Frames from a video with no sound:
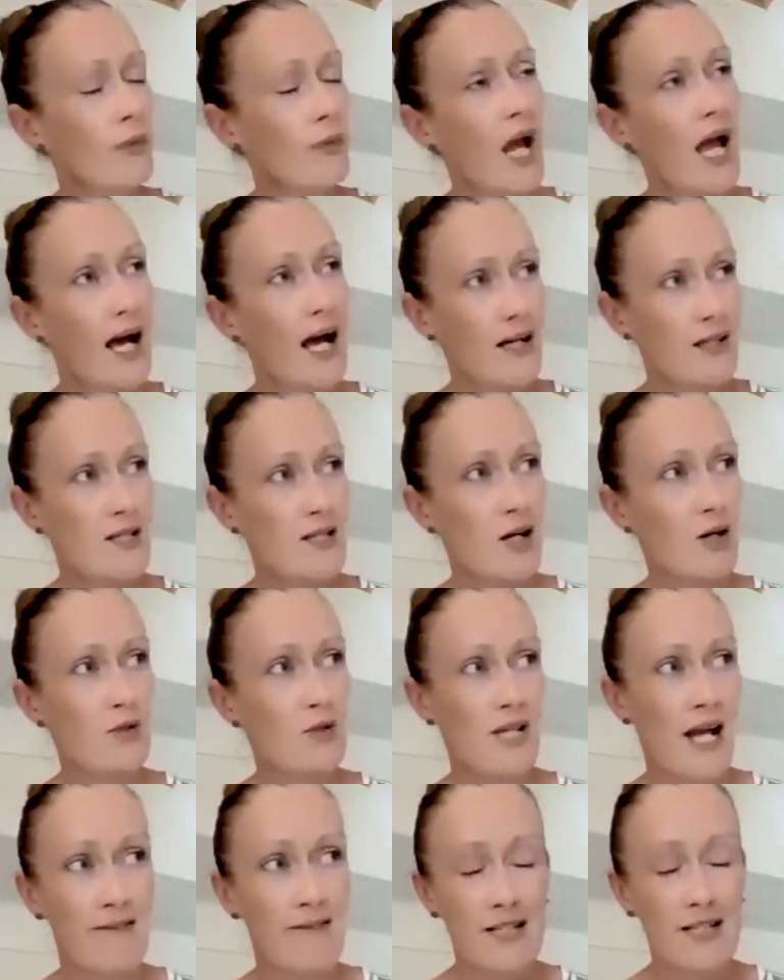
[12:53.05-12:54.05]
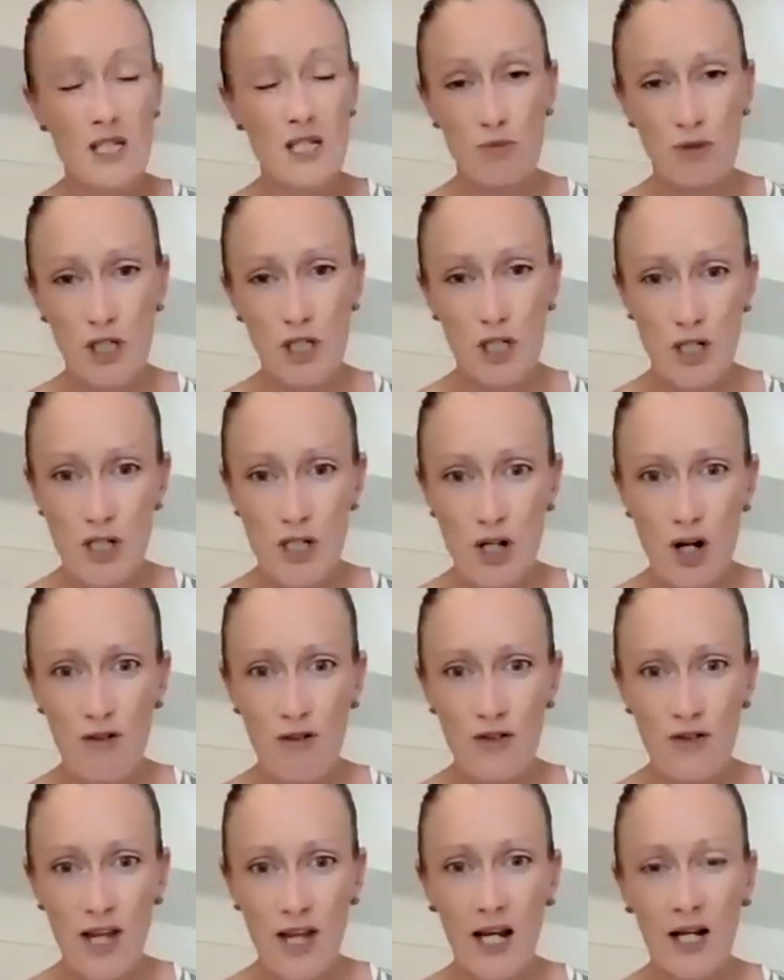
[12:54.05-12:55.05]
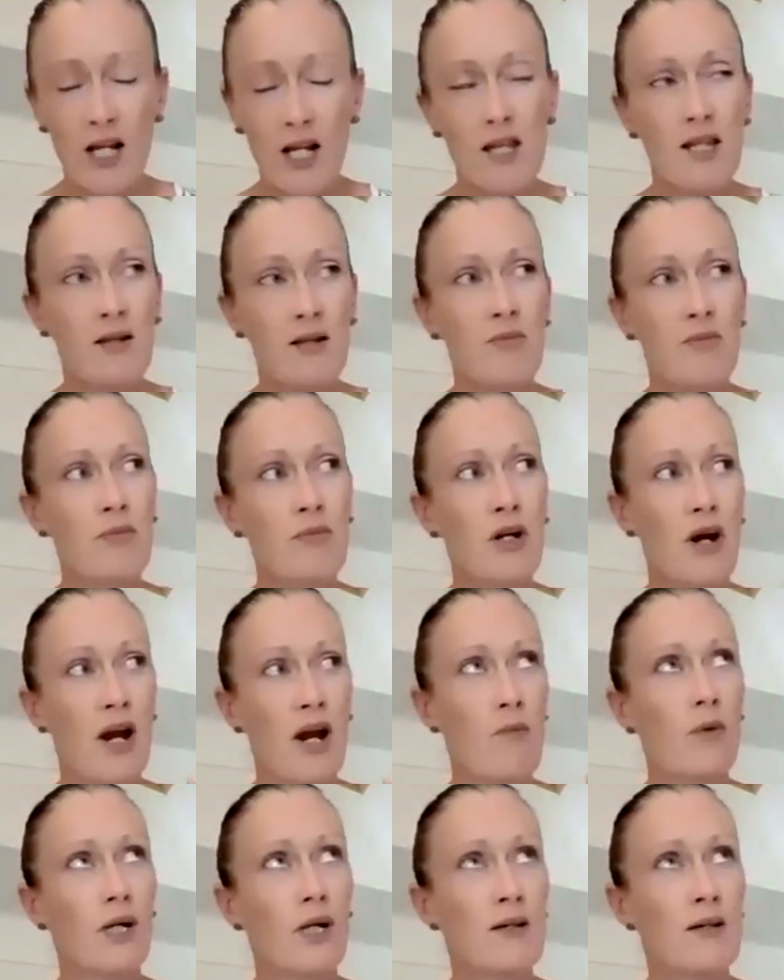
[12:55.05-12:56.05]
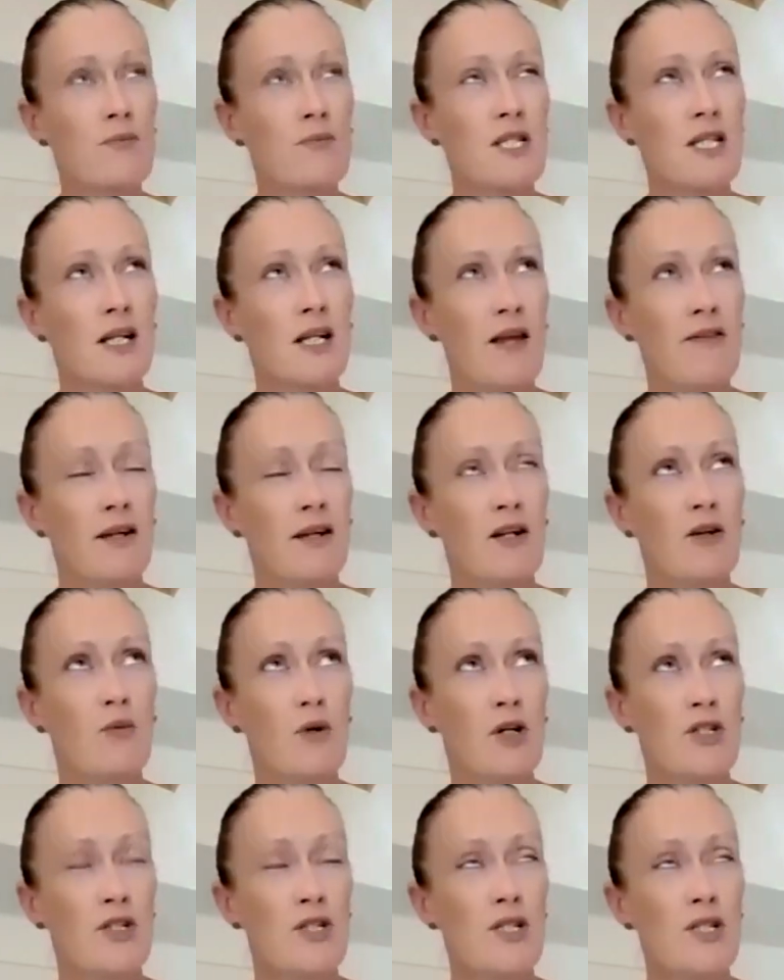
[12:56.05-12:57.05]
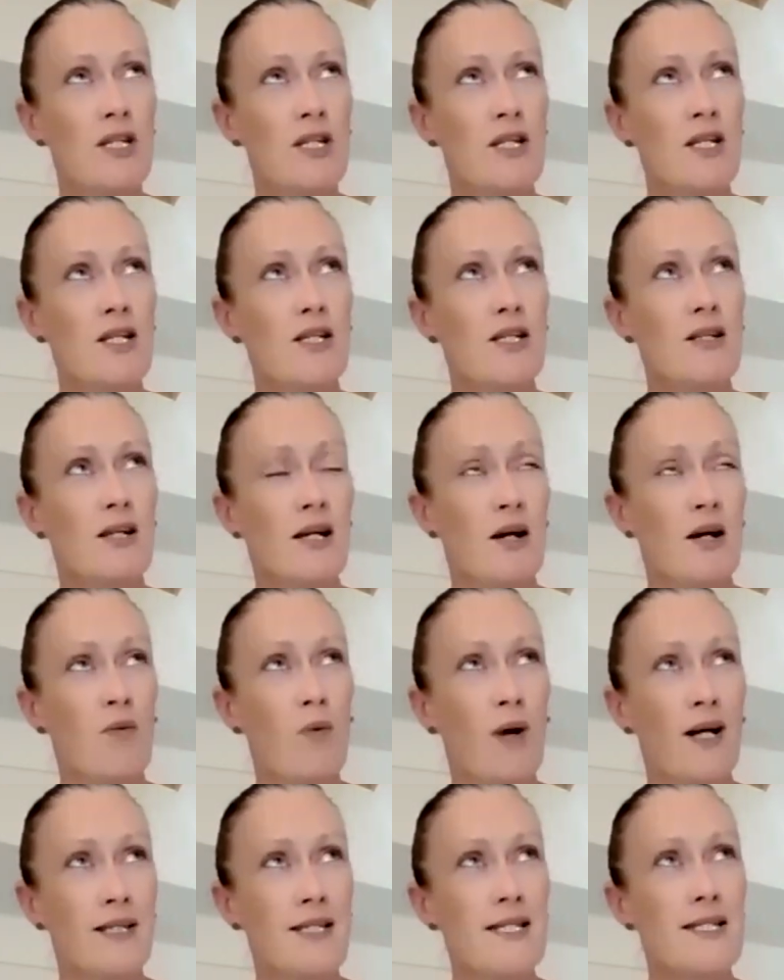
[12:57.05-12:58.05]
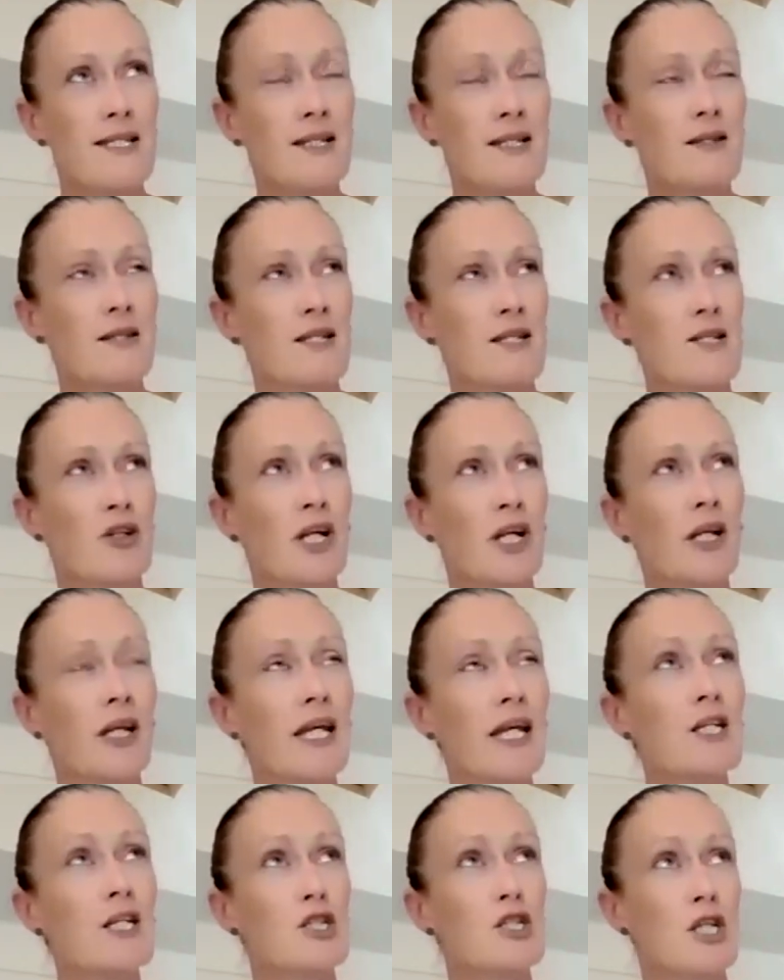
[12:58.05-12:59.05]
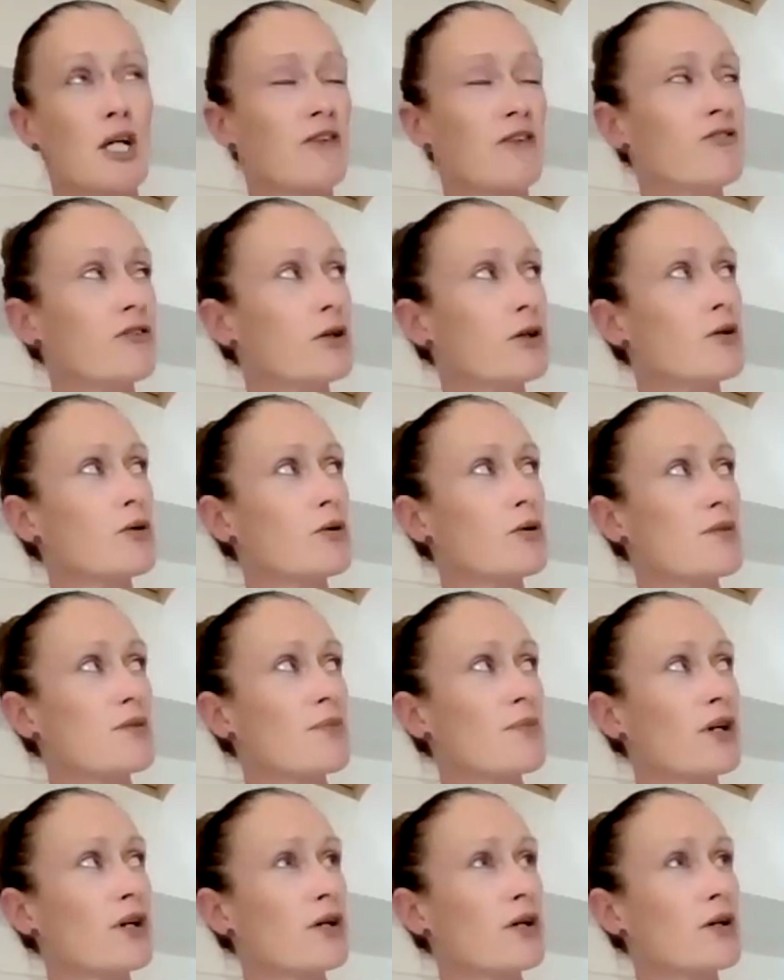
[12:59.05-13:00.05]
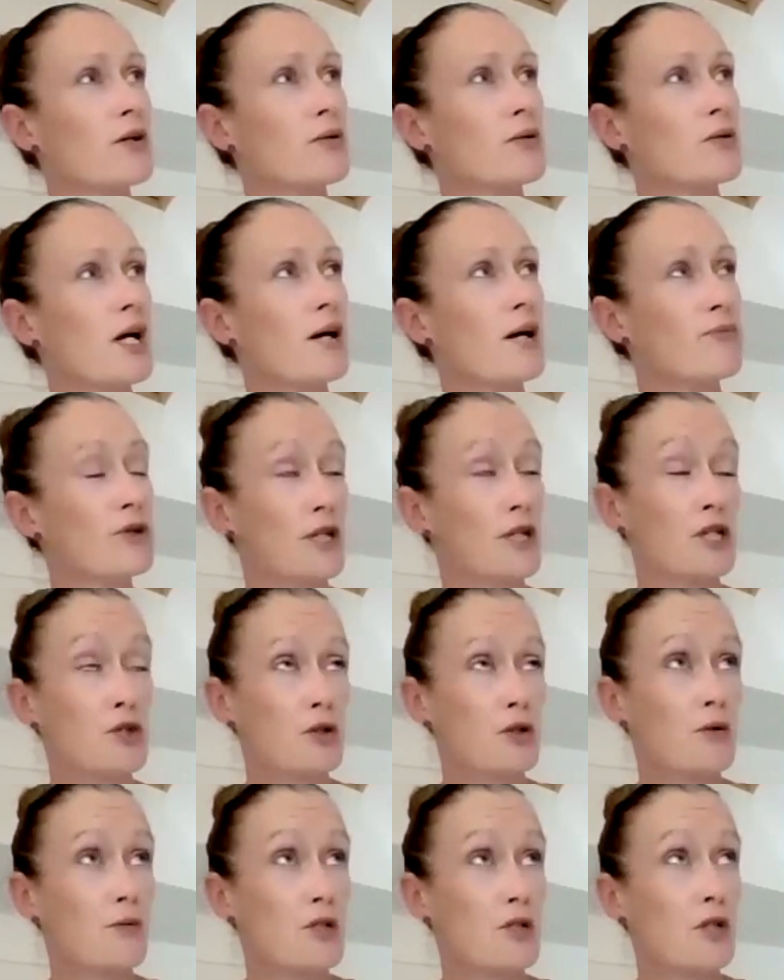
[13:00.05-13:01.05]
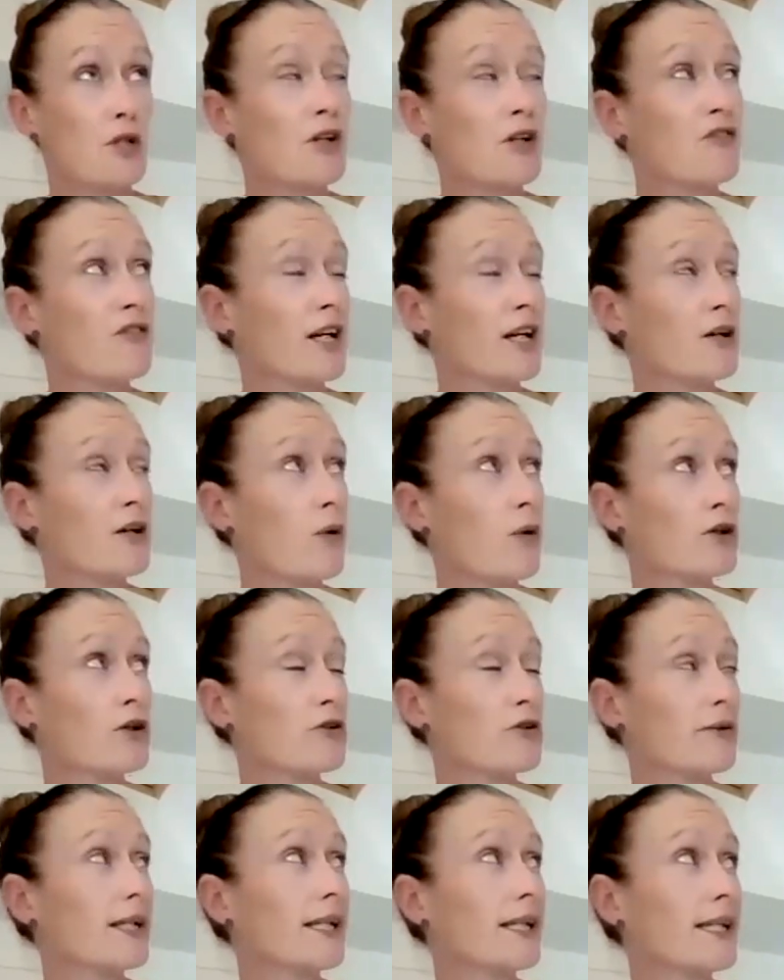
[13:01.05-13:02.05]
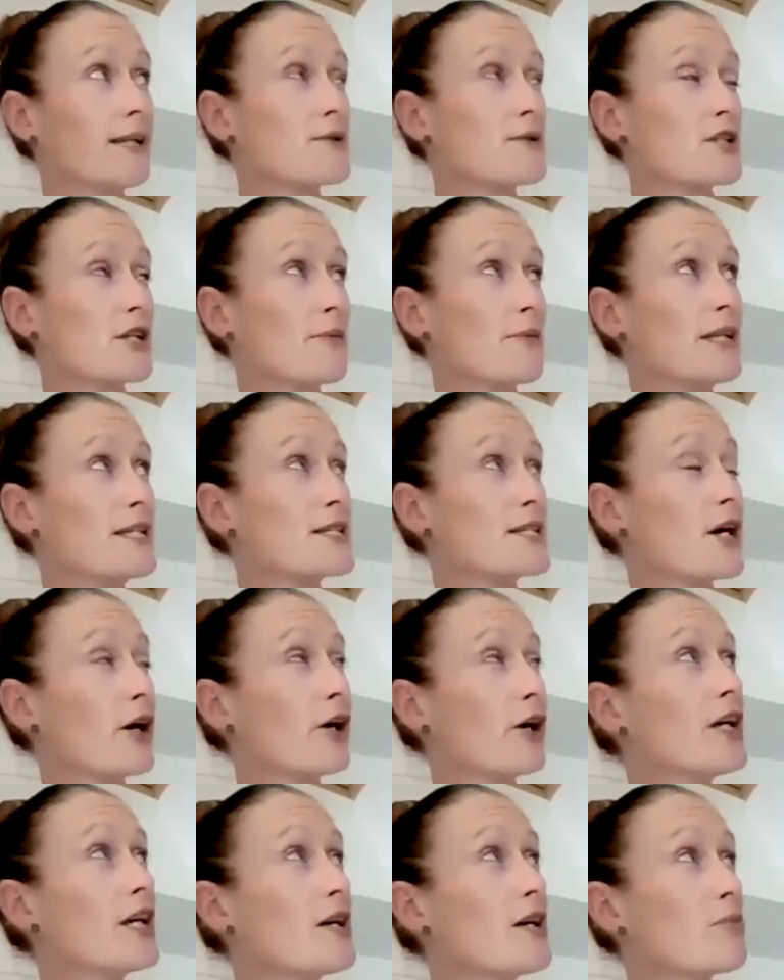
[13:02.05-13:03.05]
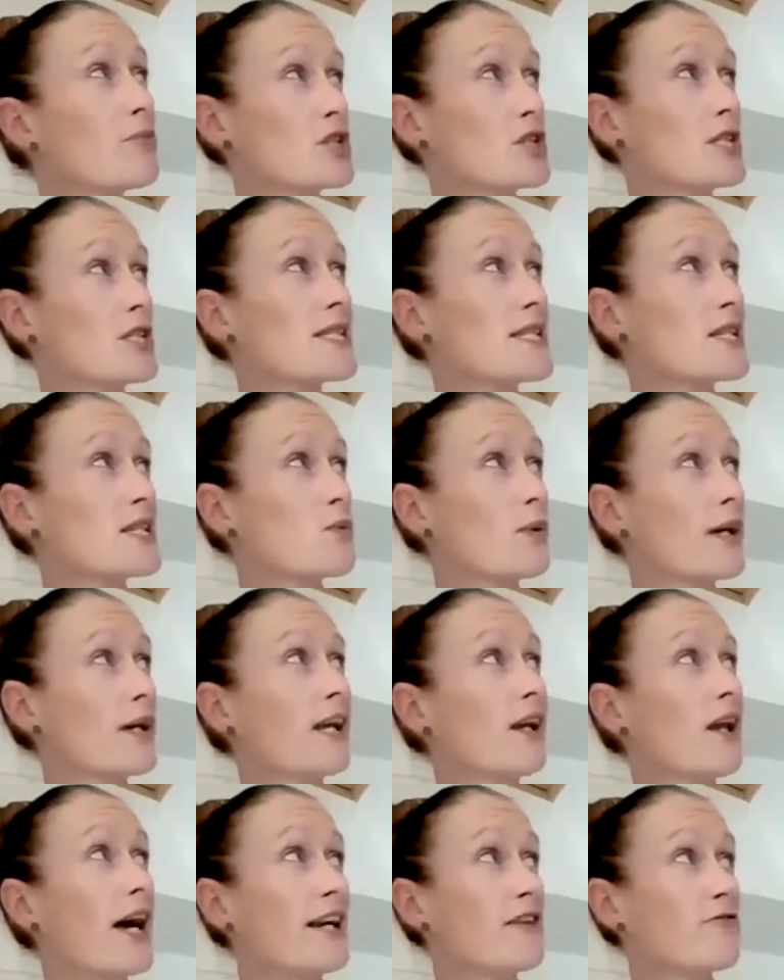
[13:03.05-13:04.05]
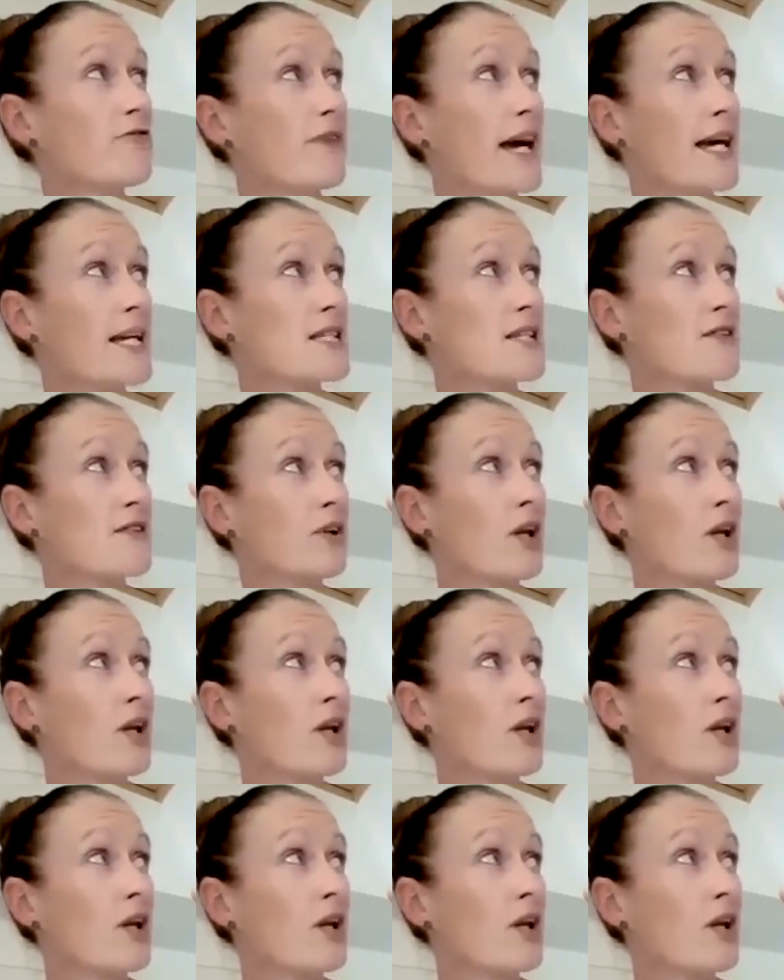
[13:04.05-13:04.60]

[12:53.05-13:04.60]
our souls are expressions of that. And I think Marianne Williamson, I think it was, uh, once said this on a lecture for A Course in Miracles. I'm pretty sure it was her, if I quote correctly, it was so many years ago. But she says, We are like rays of